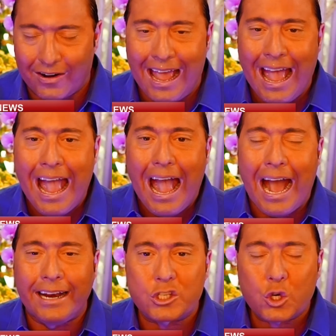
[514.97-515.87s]
down
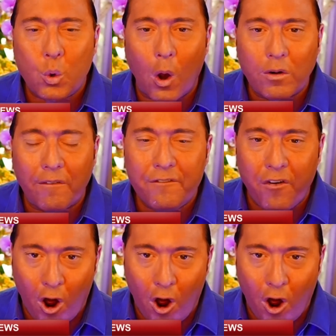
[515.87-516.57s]
and is, quote,